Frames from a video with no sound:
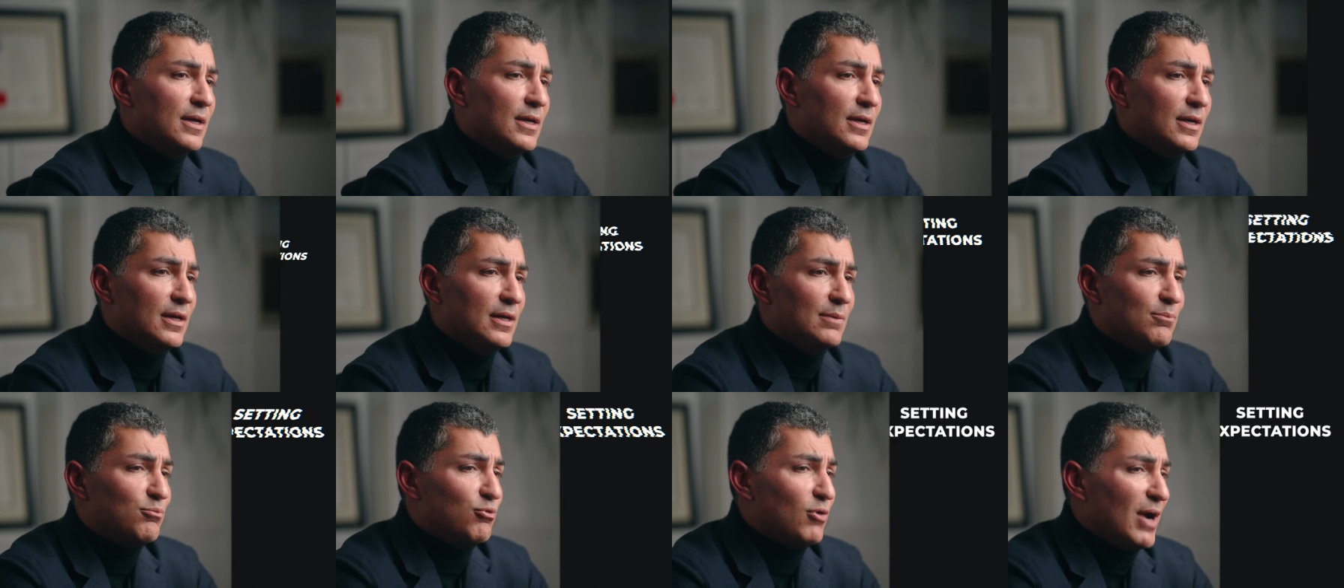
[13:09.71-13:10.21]

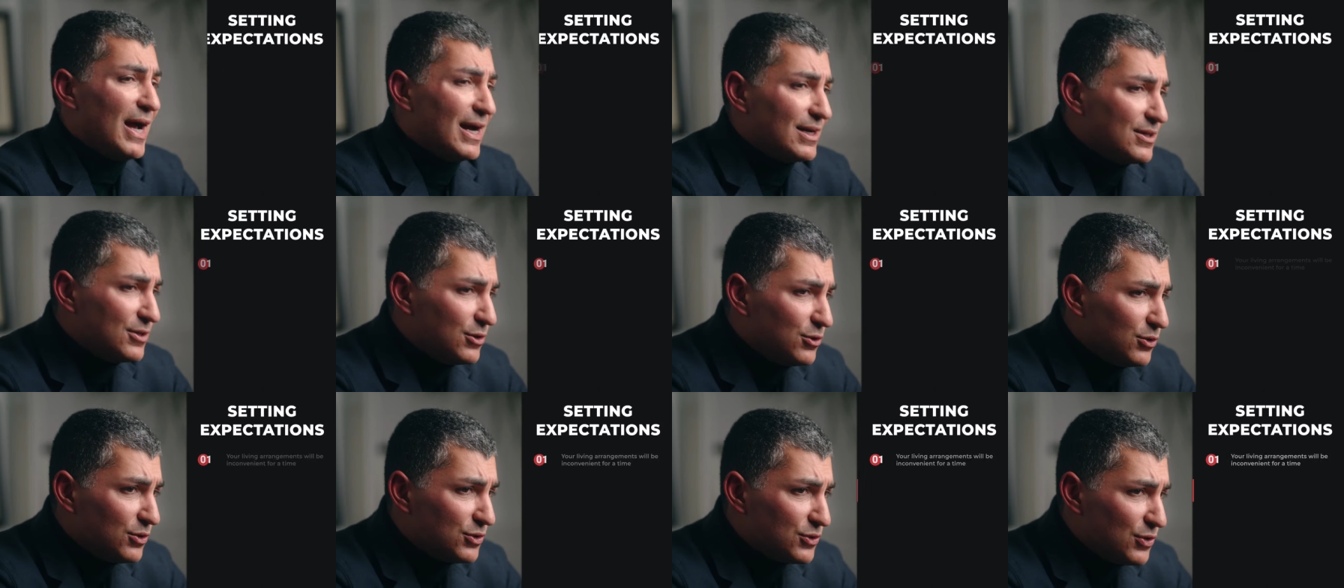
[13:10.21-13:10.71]
In
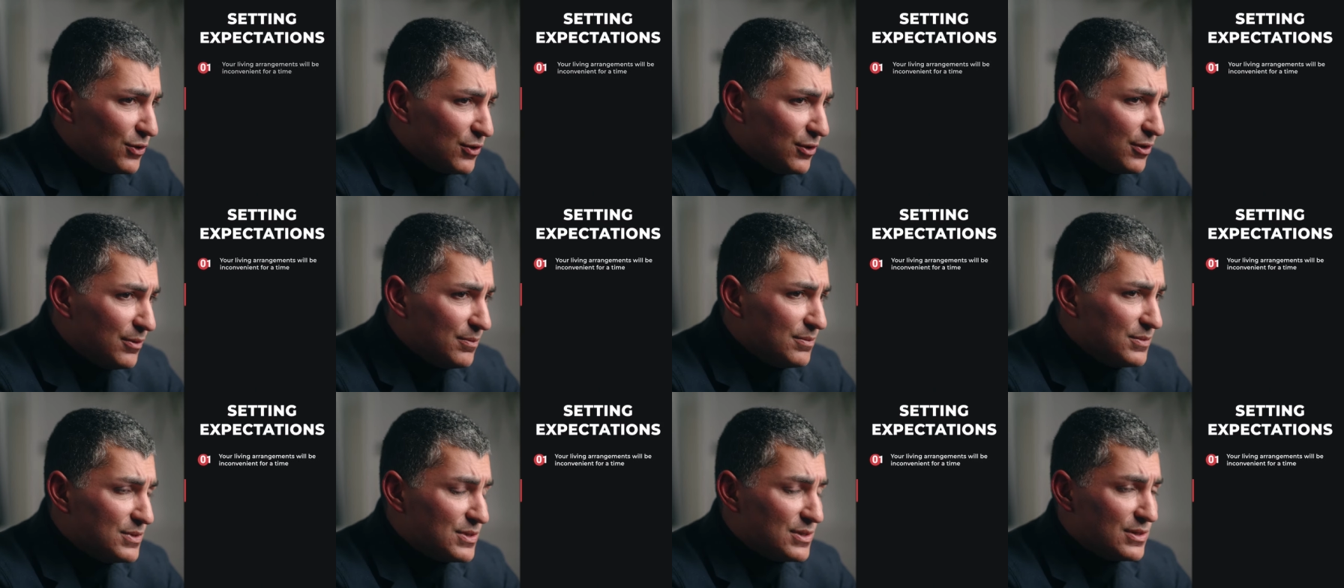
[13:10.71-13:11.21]
practical
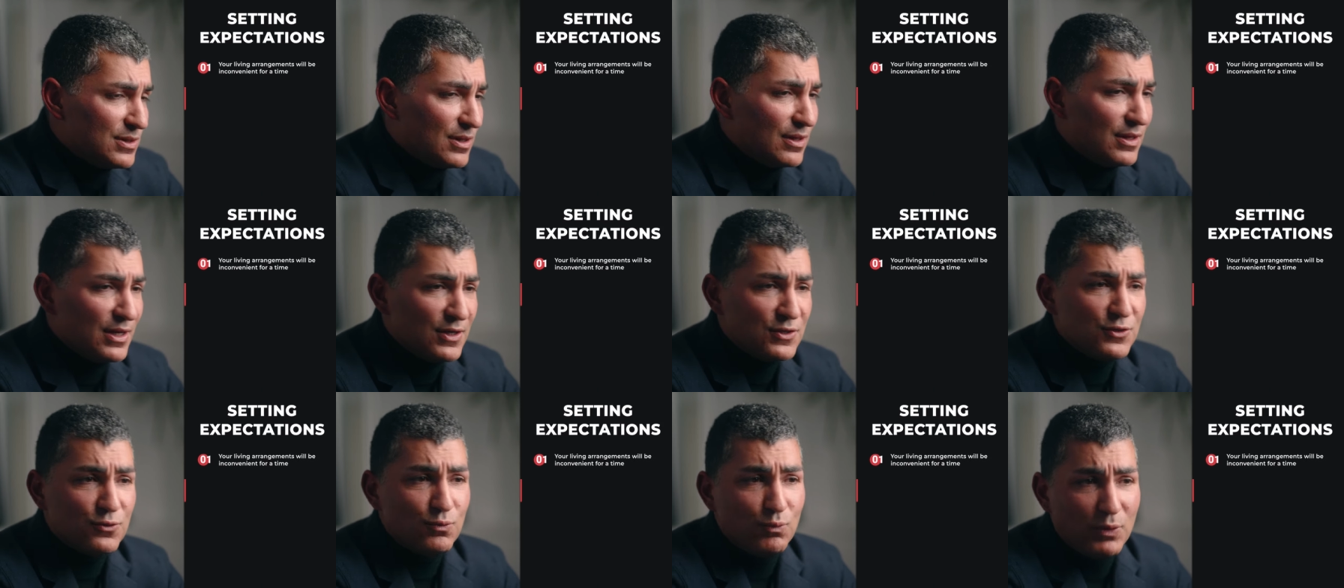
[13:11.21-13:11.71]
terms,
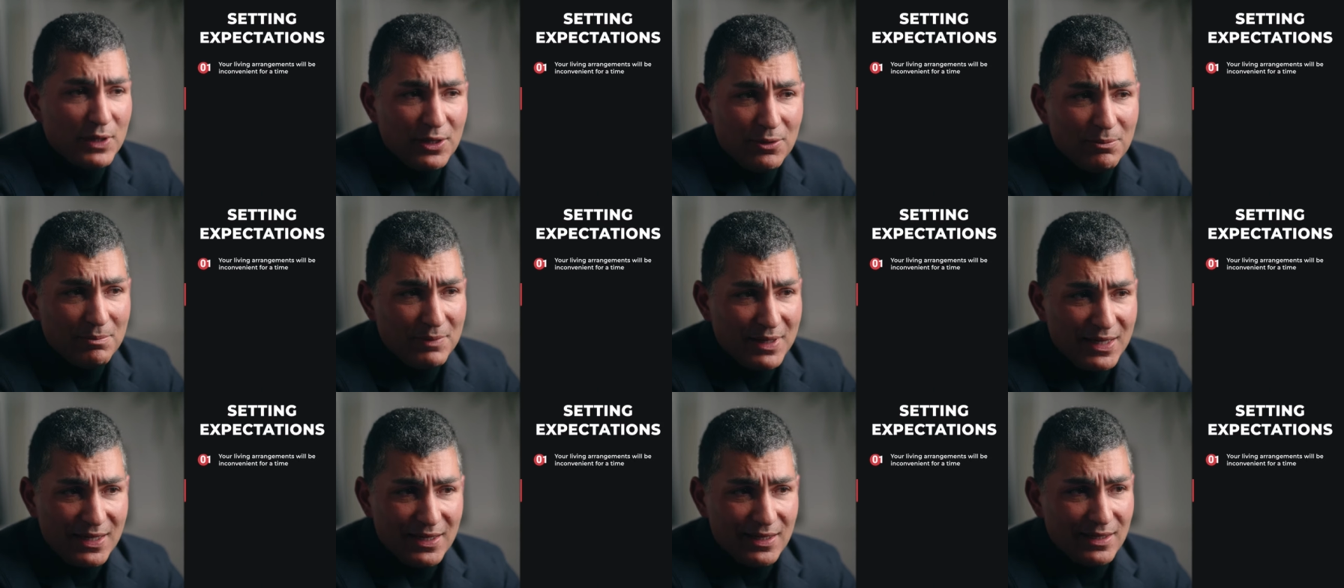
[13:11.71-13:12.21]
this will
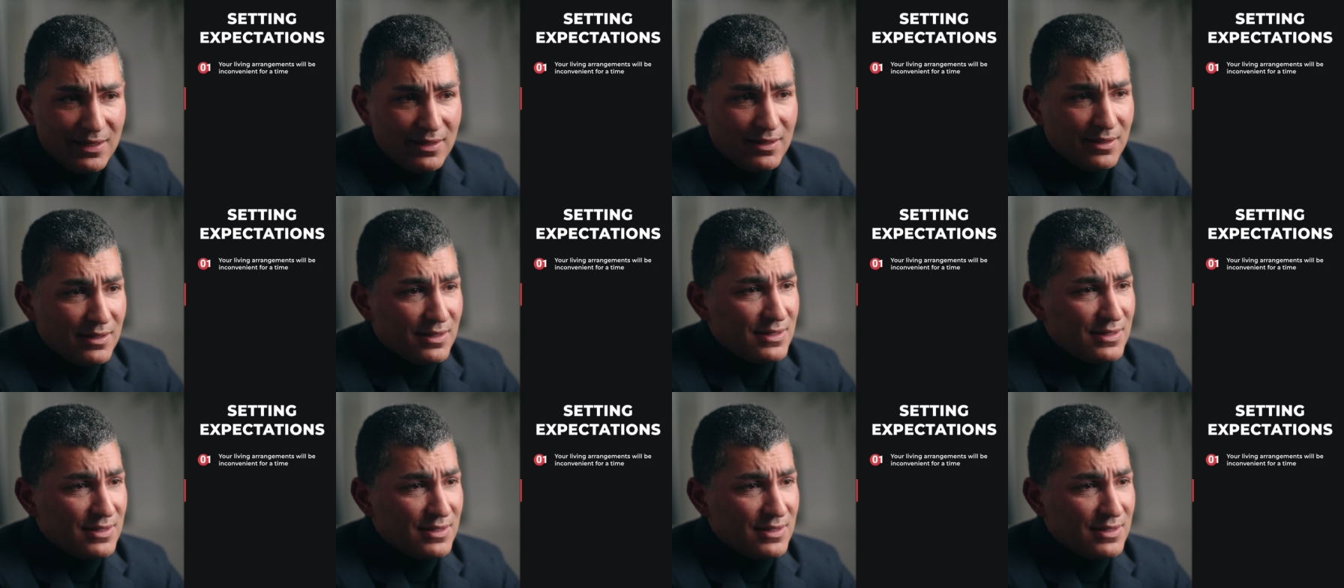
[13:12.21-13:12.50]
mean